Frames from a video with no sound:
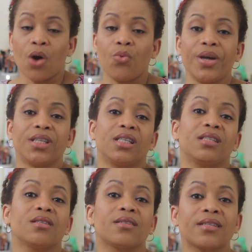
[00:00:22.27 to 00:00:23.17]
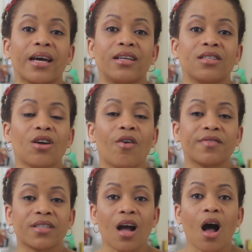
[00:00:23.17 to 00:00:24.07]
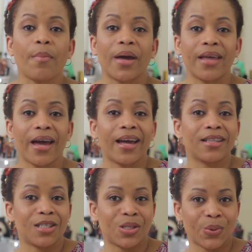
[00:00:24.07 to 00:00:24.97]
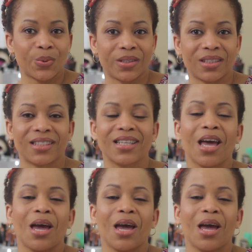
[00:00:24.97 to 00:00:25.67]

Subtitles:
which is the science of scalp and hair disorders.